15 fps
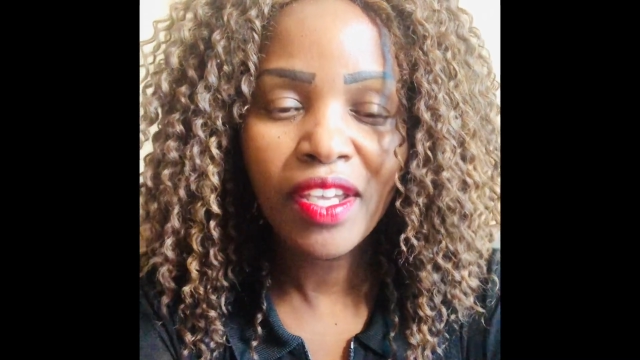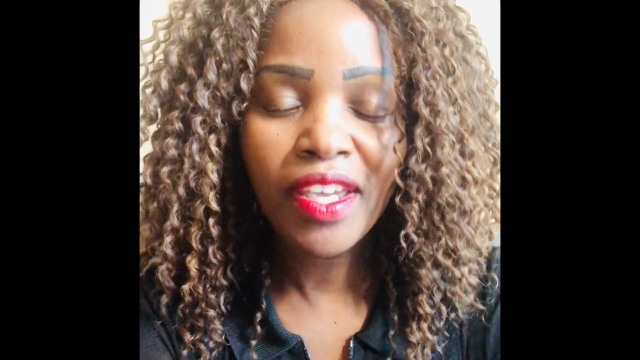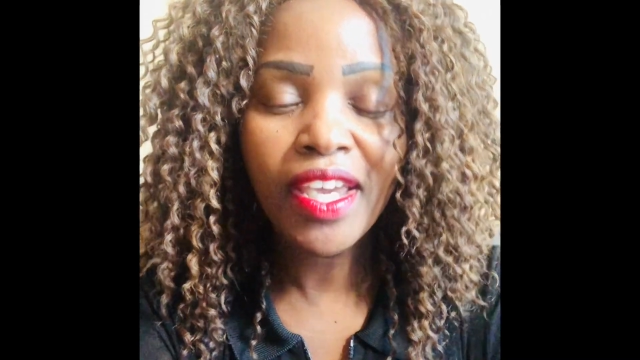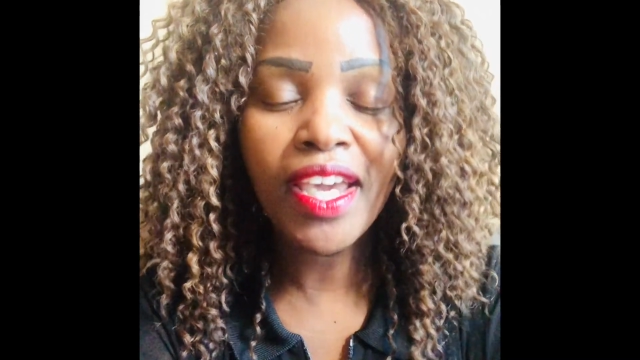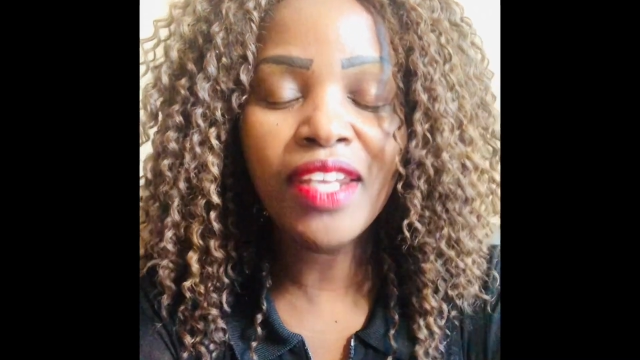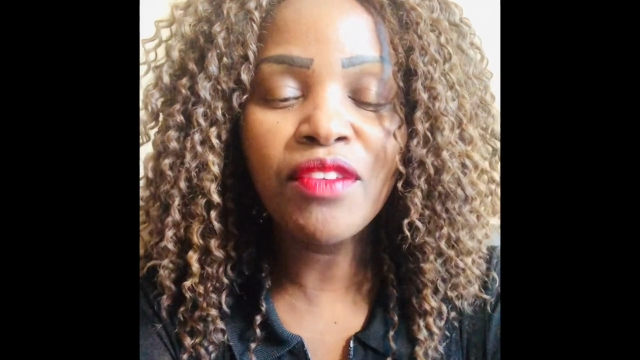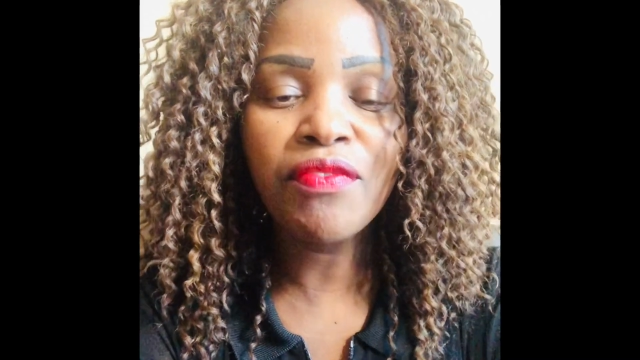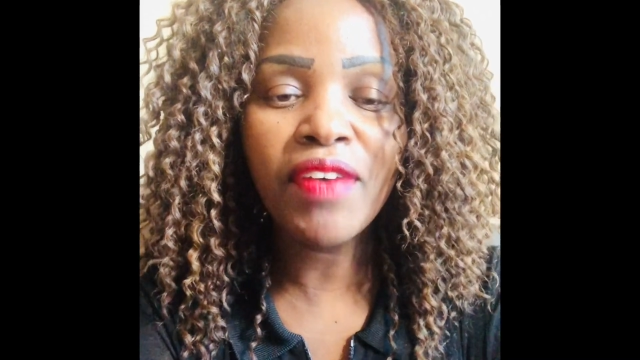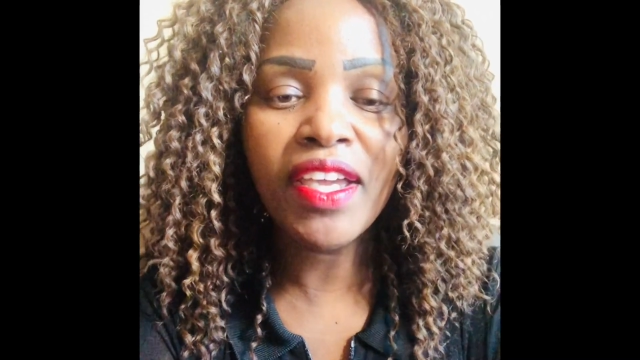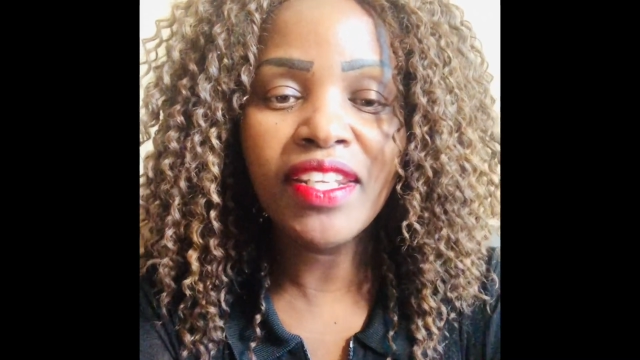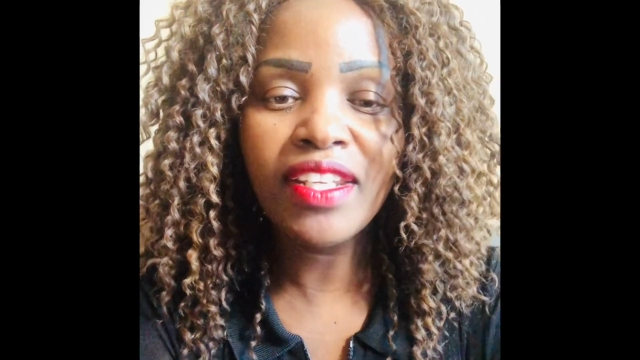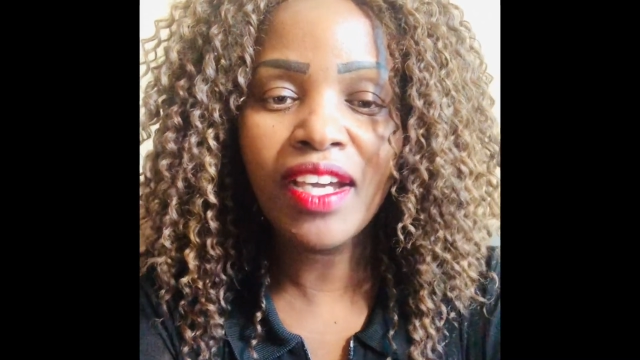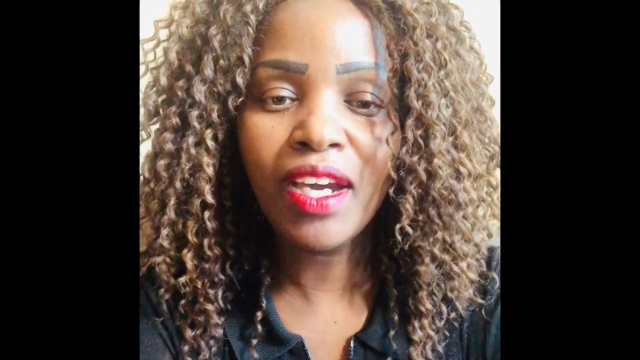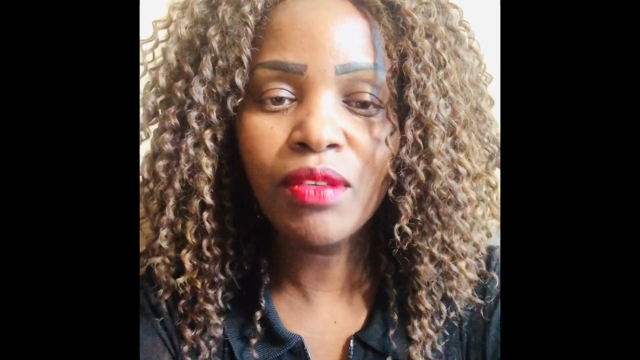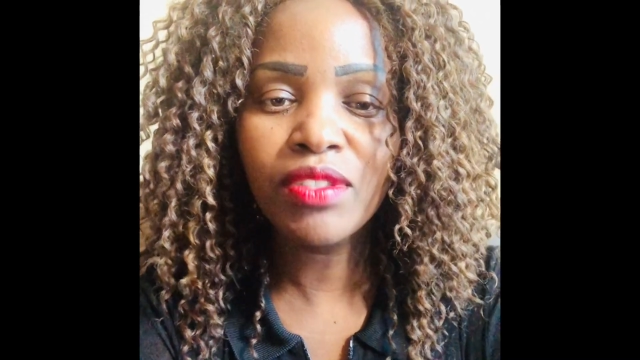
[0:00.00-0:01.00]
and find
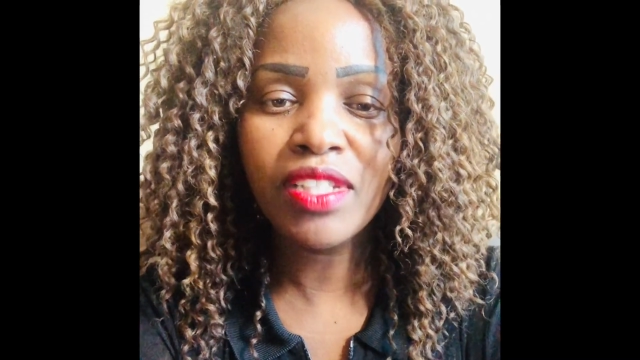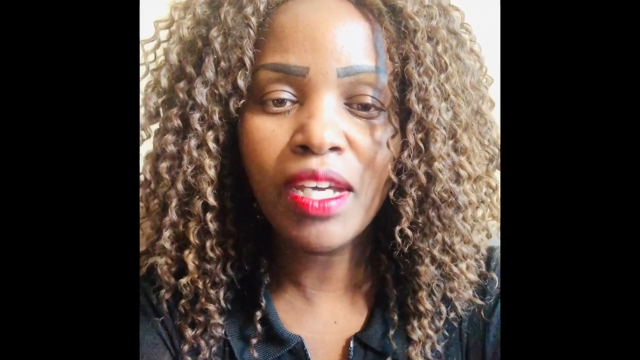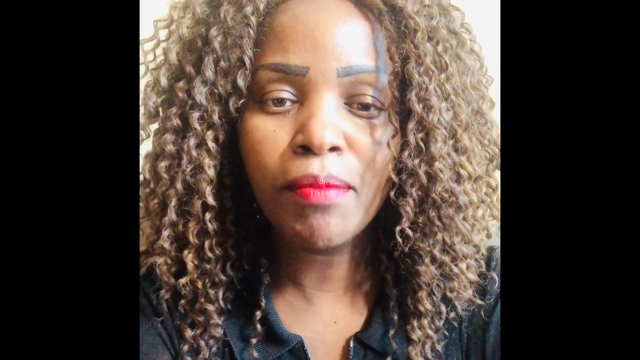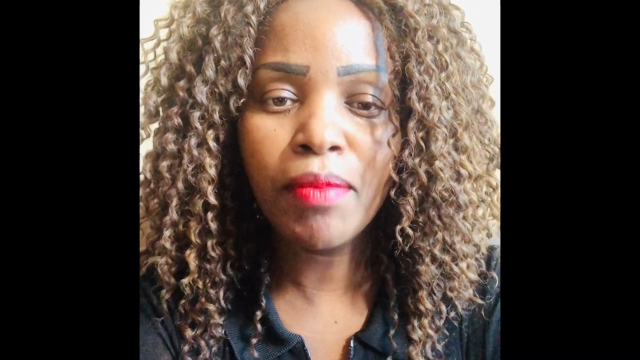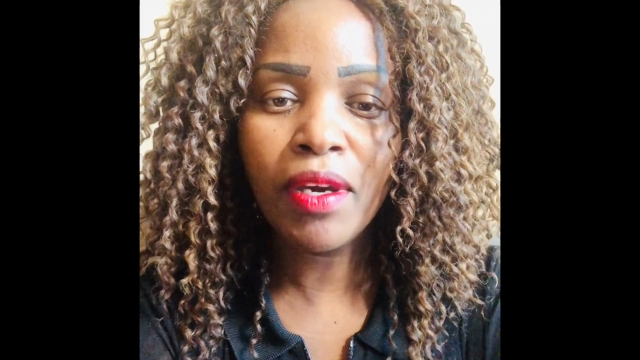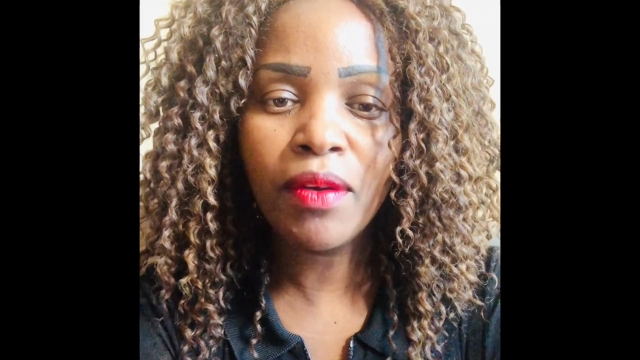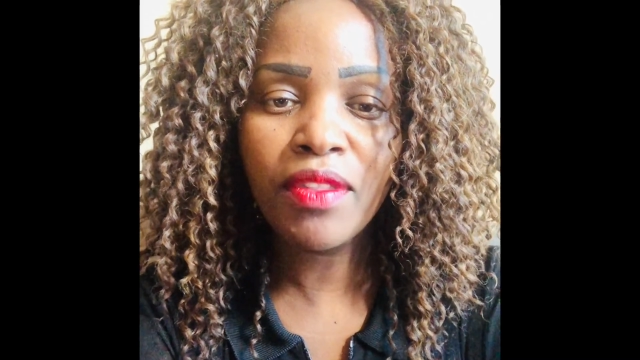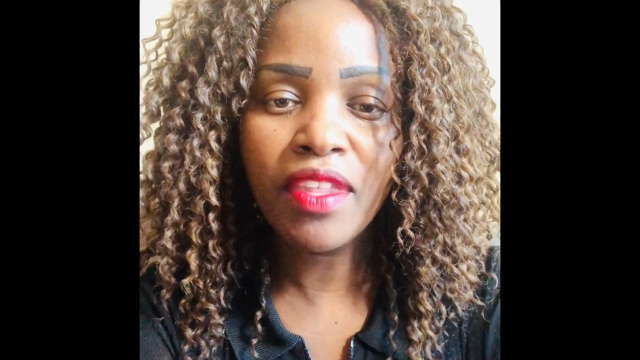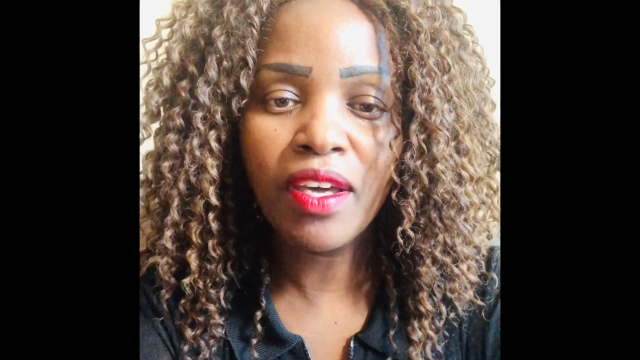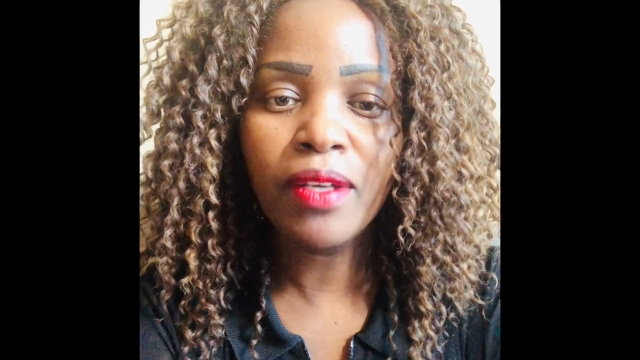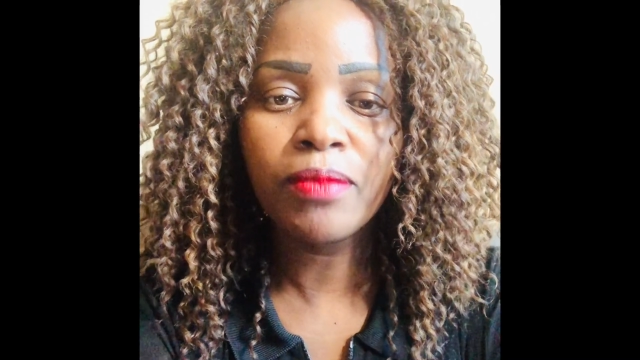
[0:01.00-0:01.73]
out about the